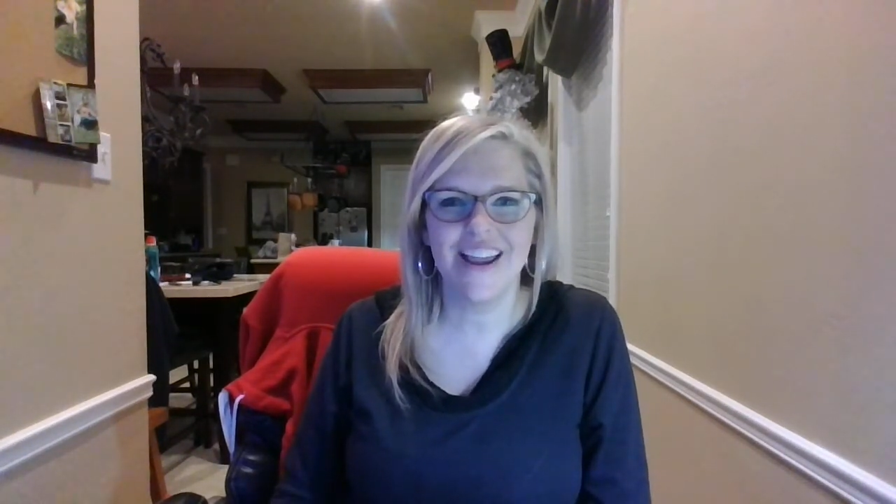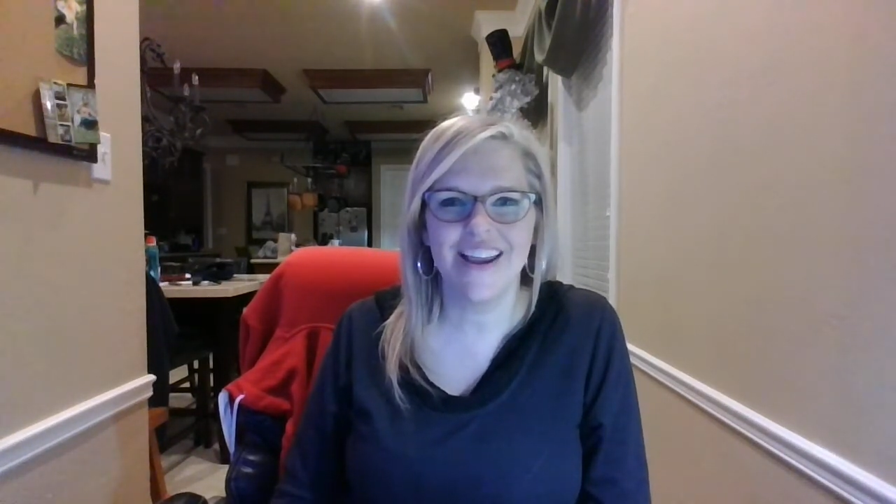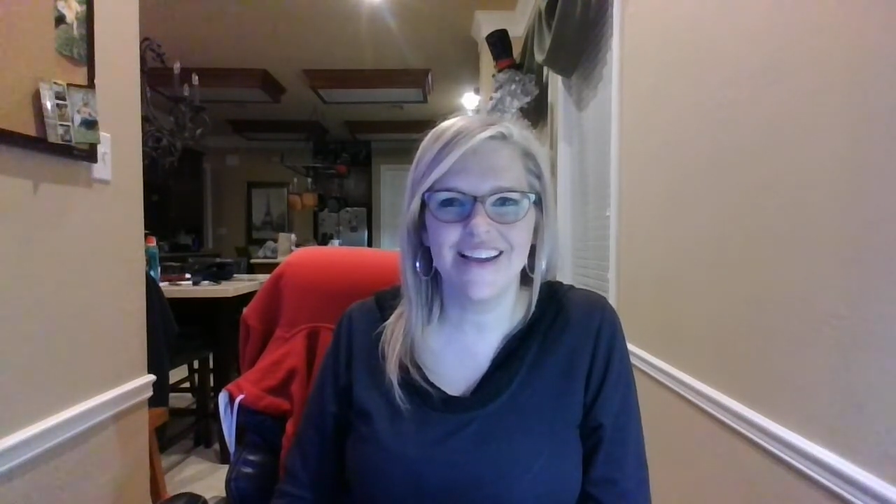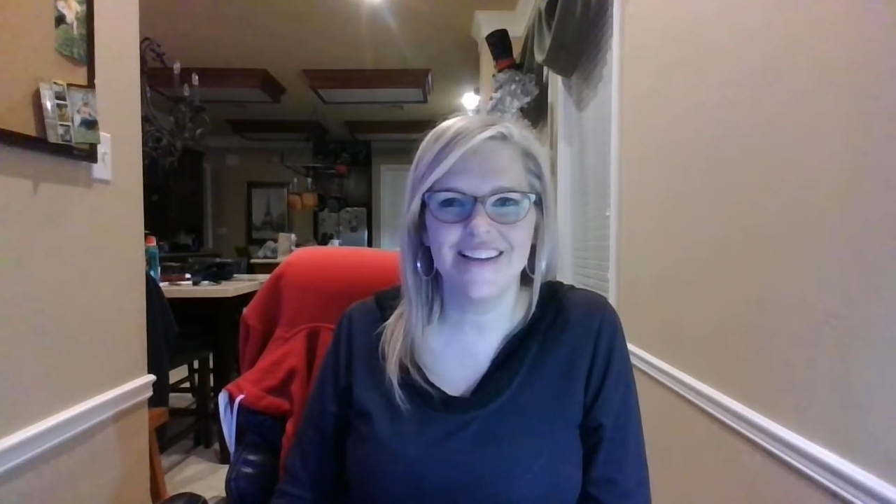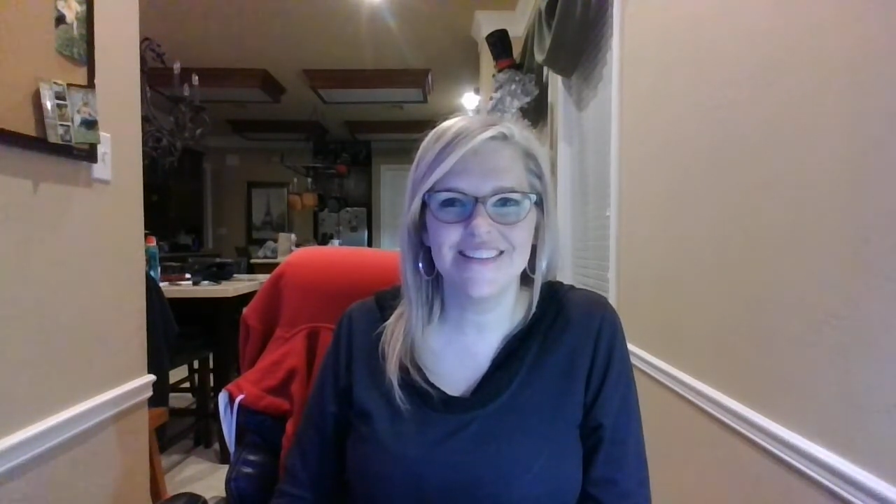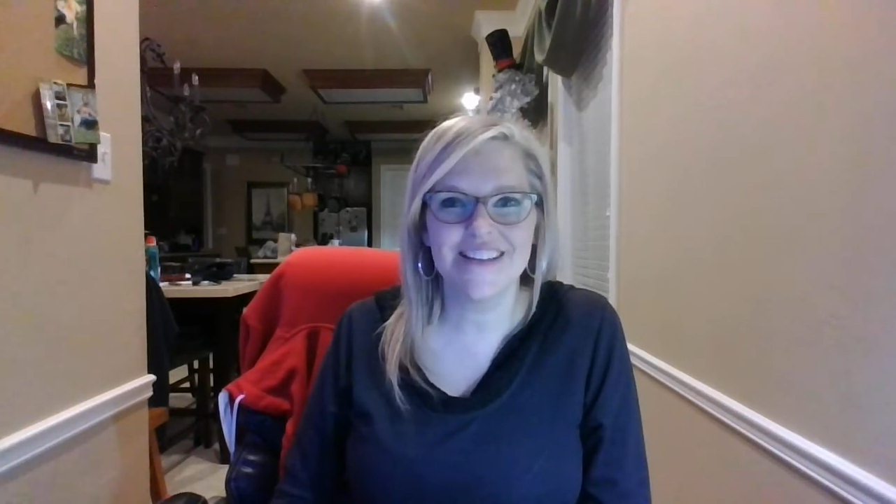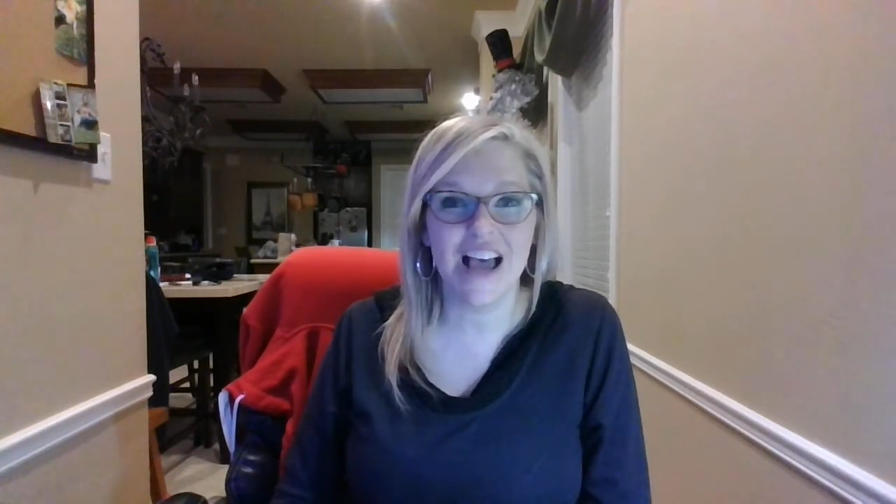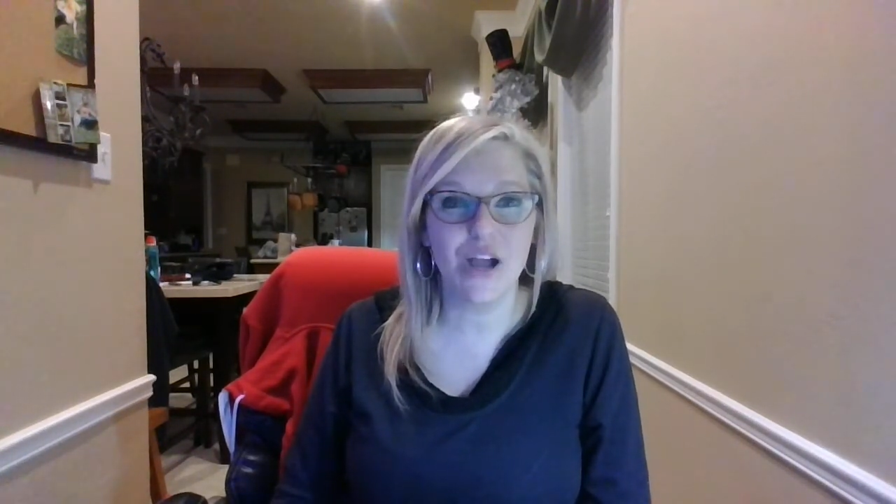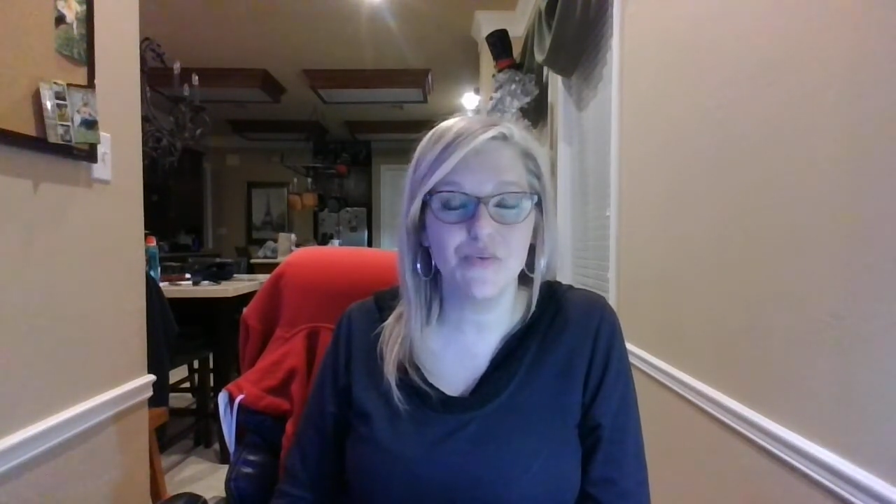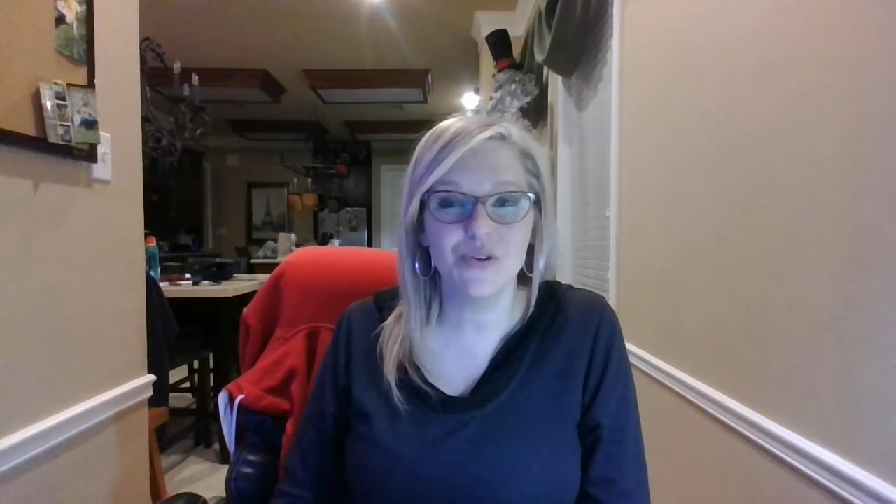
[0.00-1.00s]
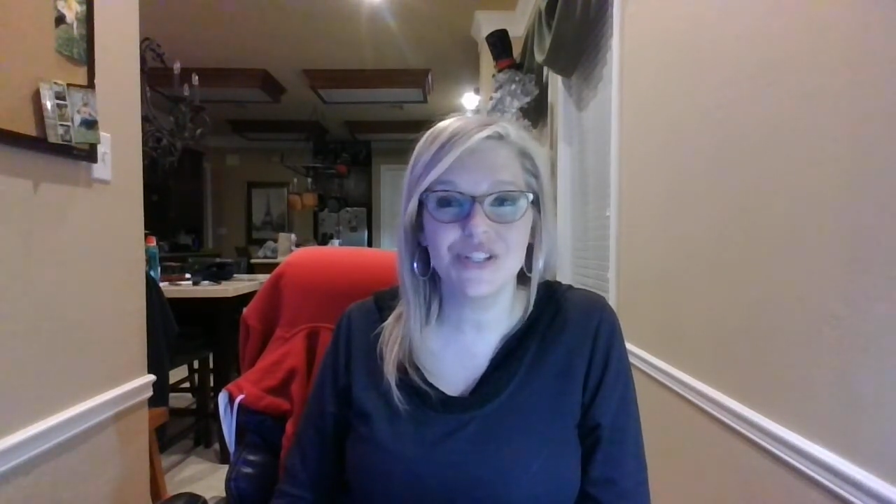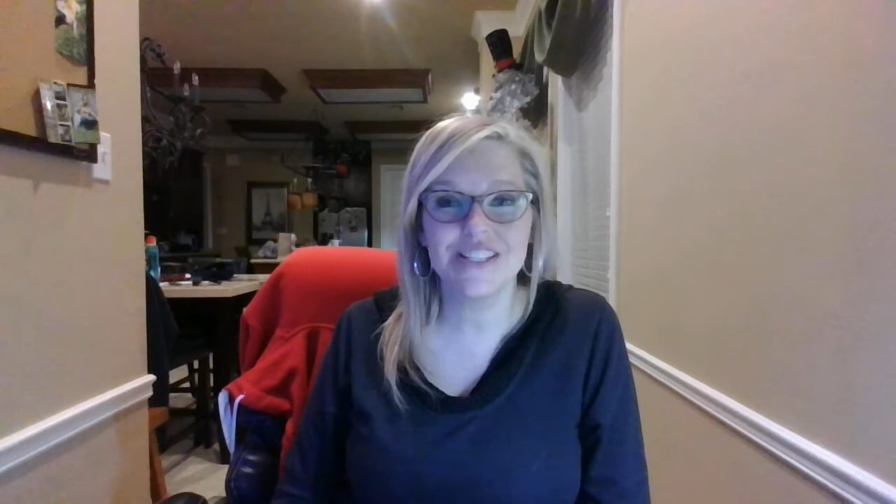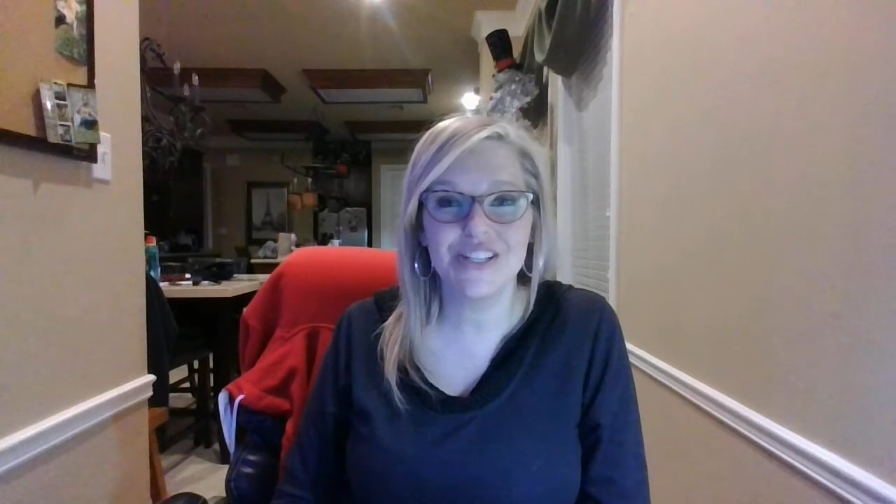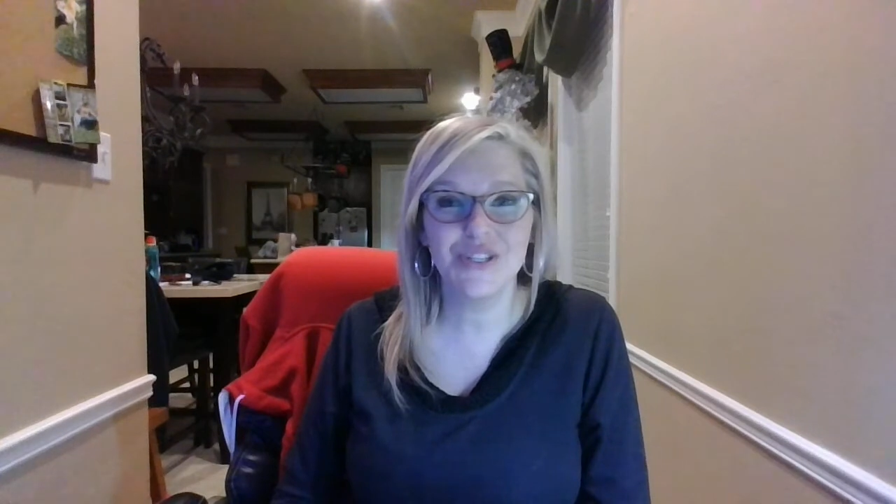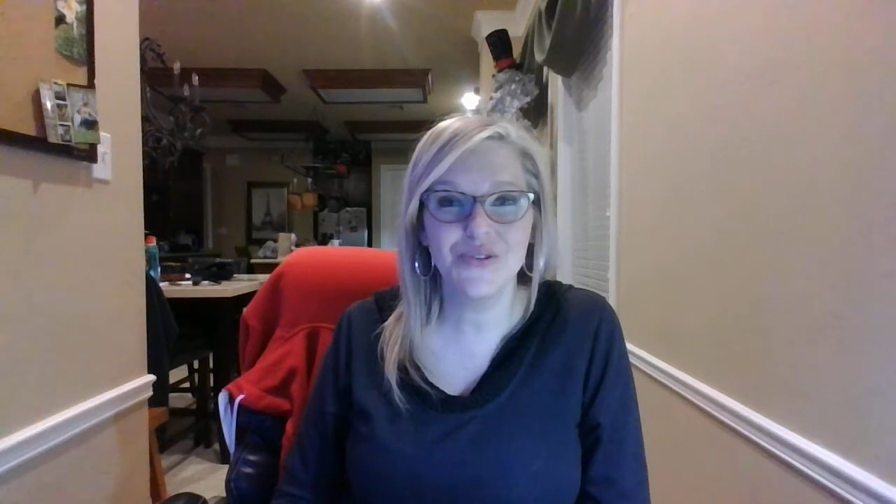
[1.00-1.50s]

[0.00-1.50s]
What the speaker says: and I will see